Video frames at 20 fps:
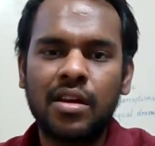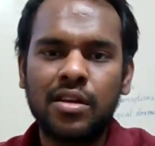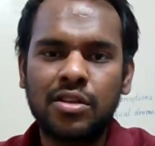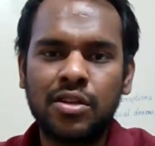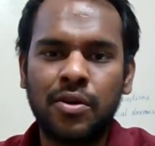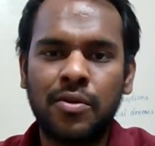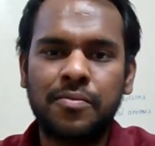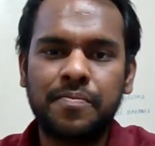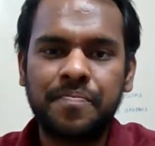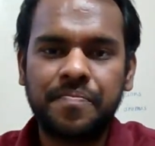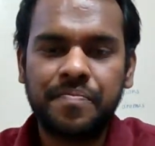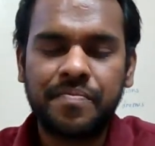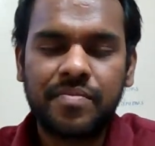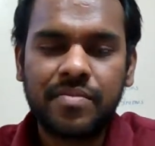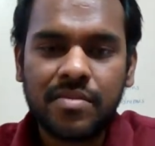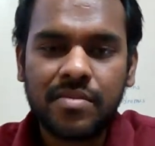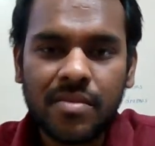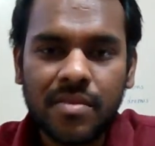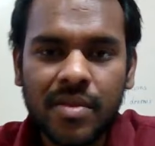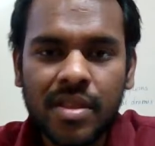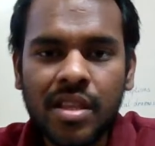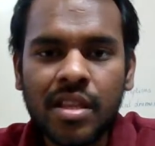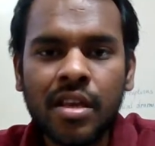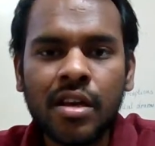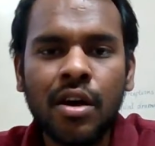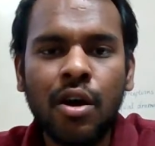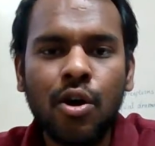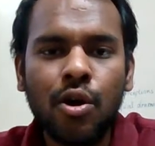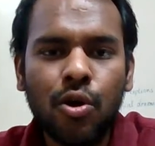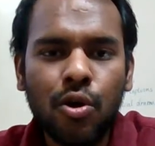So,
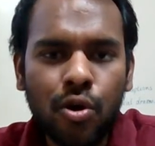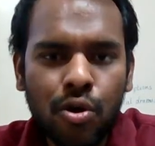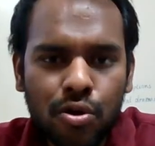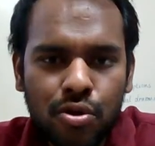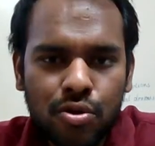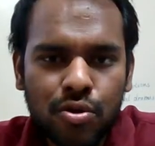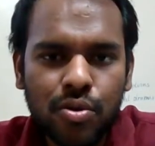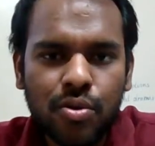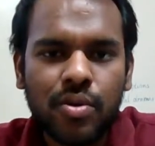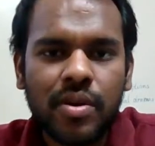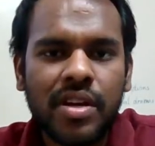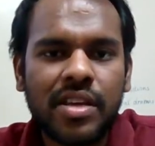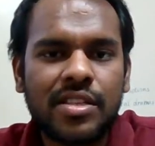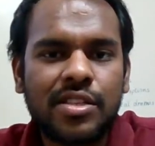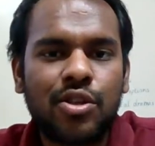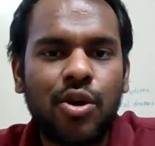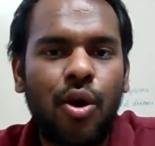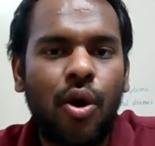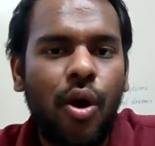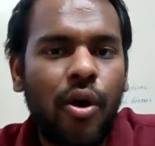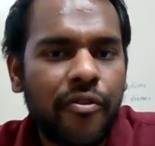Urdu is the